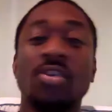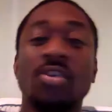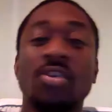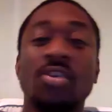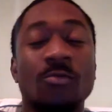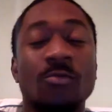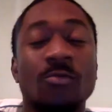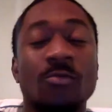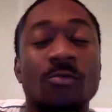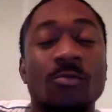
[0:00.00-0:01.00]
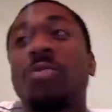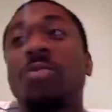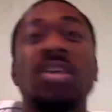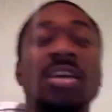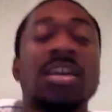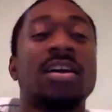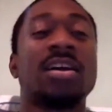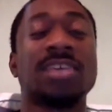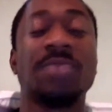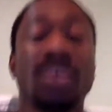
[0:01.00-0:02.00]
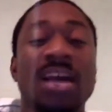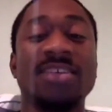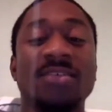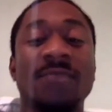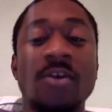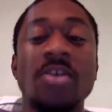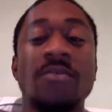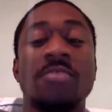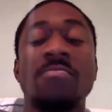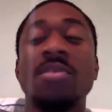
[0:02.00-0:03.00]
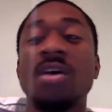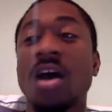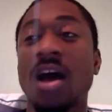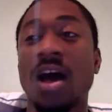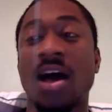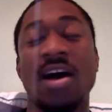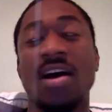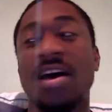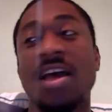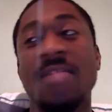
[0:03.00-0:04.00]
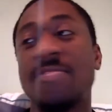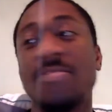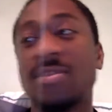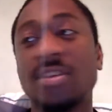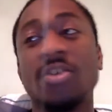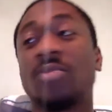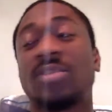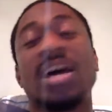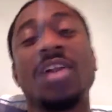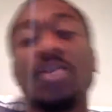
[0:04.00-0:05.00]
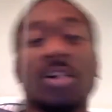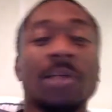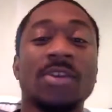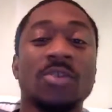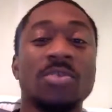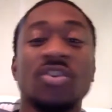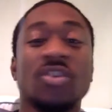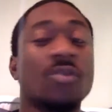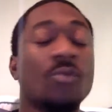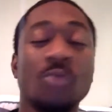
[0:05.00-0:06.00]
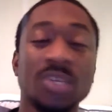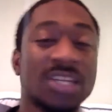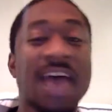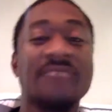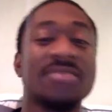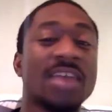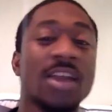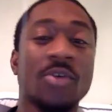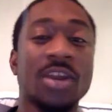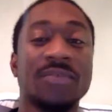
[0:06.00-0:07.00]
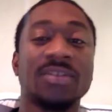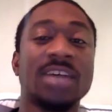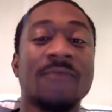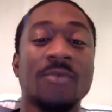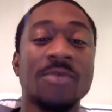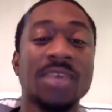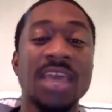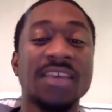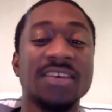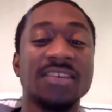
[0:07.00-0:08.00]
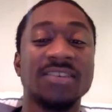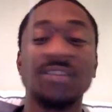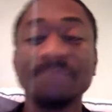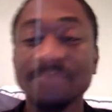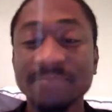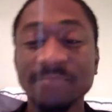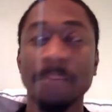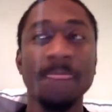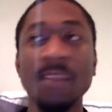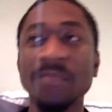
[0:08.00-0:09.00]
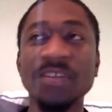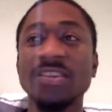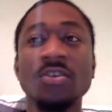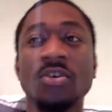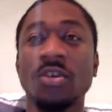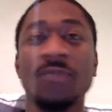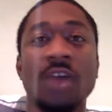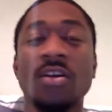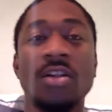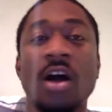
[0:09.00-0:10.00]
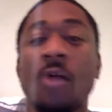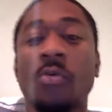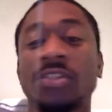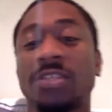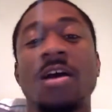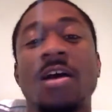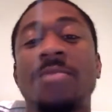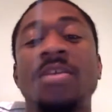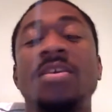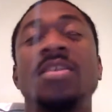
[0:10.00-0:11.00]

Rutherford probably wasn't going to get a lot of time with the guys in front of him. And Tyler Clippard, as you mentioned, wasn't having that great of a time for the Yankees. This deal could have gone a lot worse, in my opinion.